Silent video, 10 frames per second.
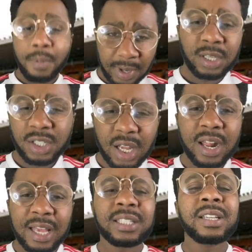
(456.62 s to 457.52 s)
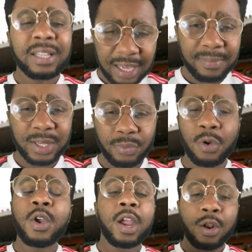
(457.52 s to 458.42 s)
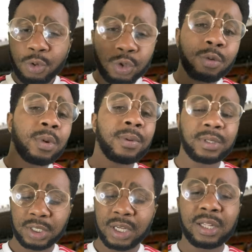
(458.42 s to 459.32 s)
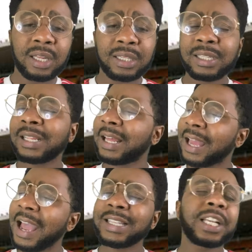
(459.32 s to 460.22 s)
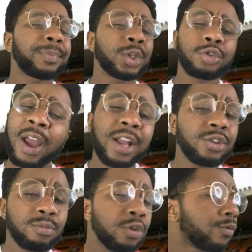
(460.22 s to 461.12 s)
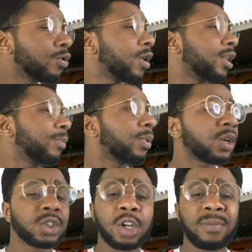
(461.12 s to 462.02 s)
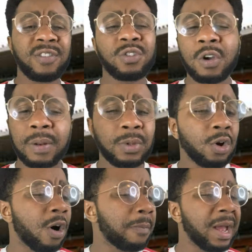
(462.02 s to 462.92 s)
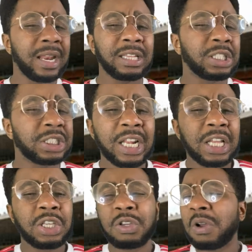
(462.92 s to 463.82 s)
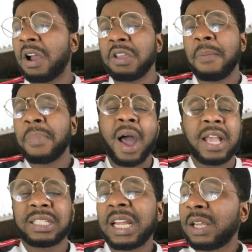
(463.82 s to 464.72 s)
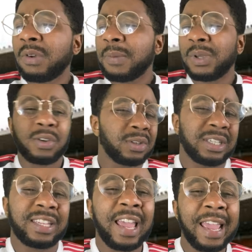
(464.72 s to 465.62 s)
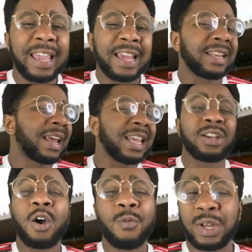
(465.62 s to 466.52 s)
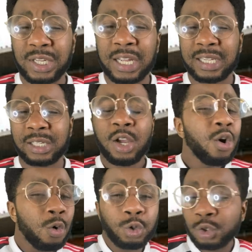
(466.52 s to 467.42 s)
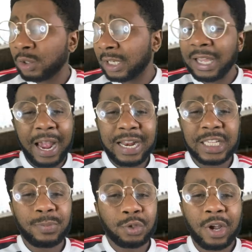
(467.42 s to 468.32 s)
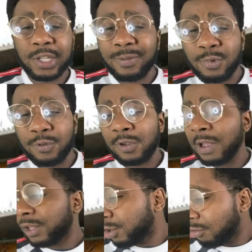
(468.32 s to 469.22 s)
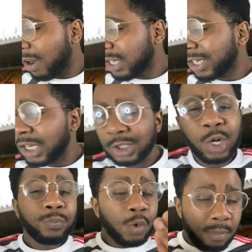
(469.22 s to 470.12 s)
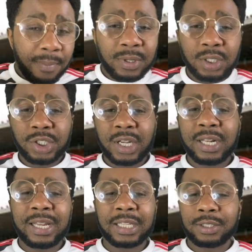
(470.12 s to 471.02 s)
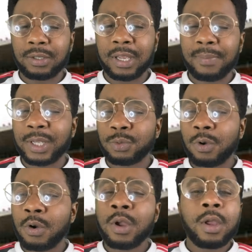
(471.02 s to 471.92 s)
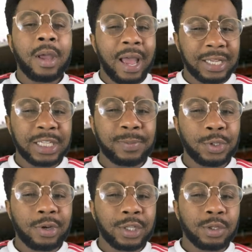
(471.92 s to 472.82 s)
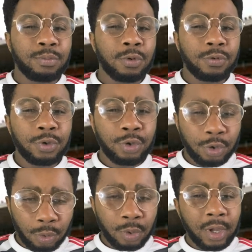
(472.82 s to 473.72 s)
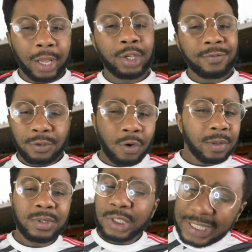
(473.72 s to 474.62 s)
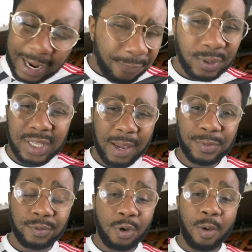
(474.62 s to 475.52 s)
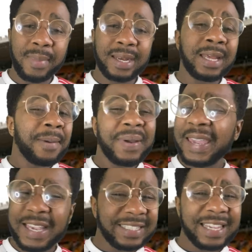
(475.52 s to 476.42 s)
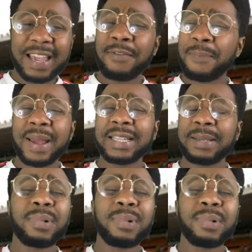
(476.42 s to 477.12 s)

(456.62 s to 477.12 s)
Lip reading: Remember to share the links to him as well. And also remember to share the link to the guy that's been trying to move to you at the bus stop. You've told him you got a man and he's telling you, oh, you're biased anyway because he's hating that he got rejected. Also, the guy that's been trying to move to you at the train station, remember to share the link to him as well, as he's been trying to move to you and you've told him several times you've got men, but he's there replacing.